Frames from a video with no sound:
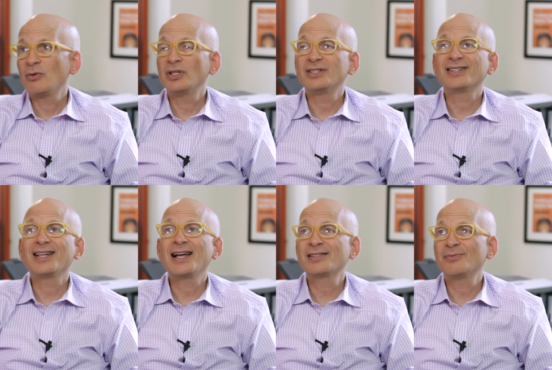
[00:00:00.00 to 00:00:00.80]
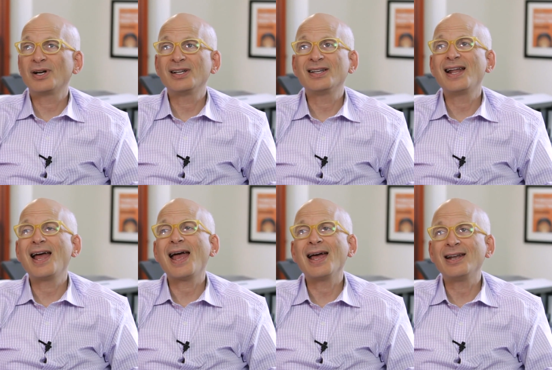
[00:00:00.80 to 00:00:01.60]
which is less money than
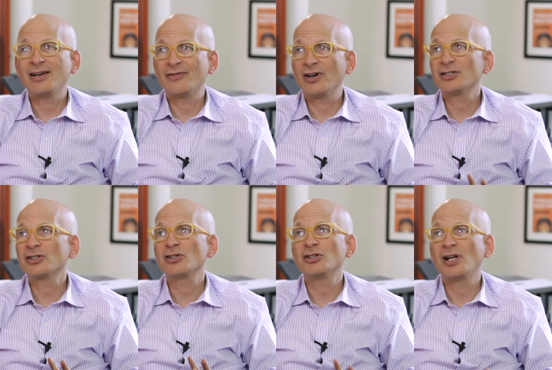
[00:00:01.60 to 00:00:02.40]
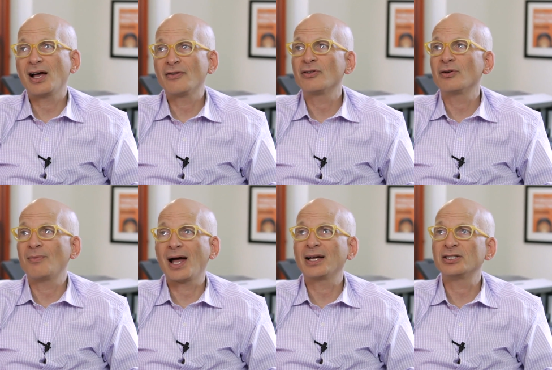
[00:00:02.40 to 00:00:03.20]
any of us could ever
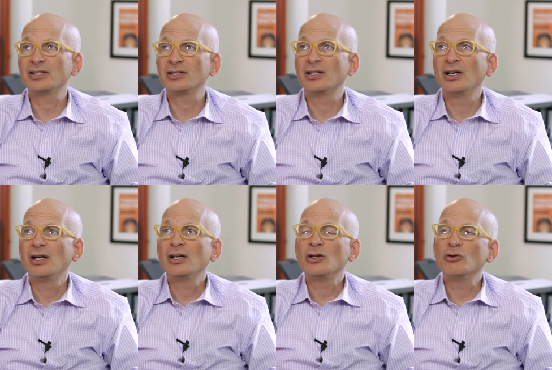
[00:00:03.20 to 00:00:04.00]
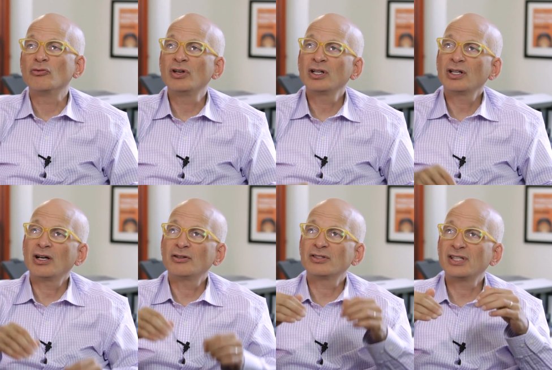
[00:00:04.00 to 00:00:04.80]
imagine, you really
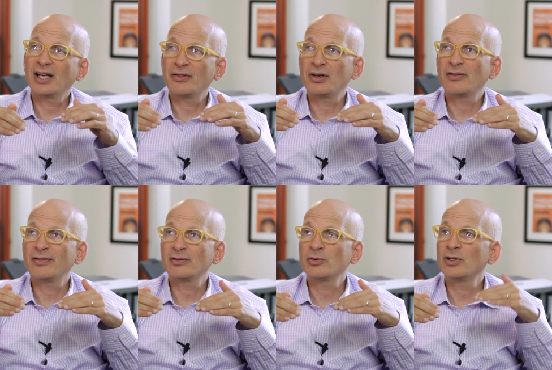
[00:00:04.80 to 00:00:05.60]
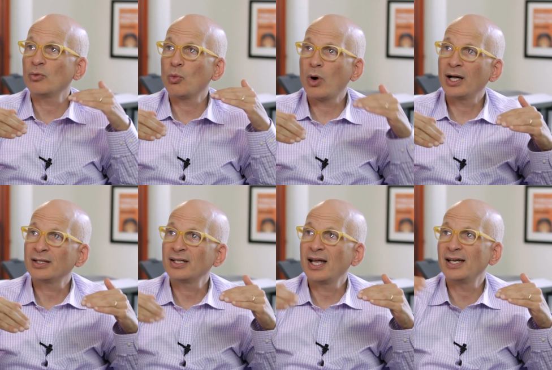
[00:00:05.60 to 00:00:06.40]
understand the difference between
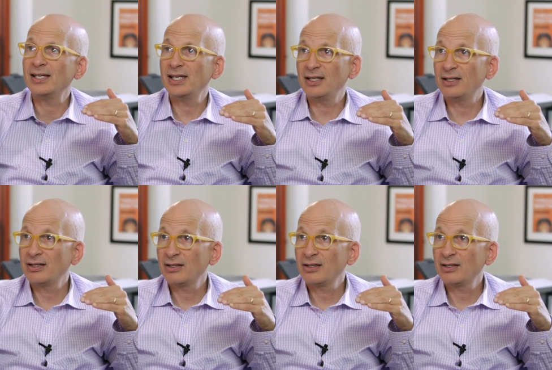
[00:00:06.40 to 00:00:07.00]
want and need.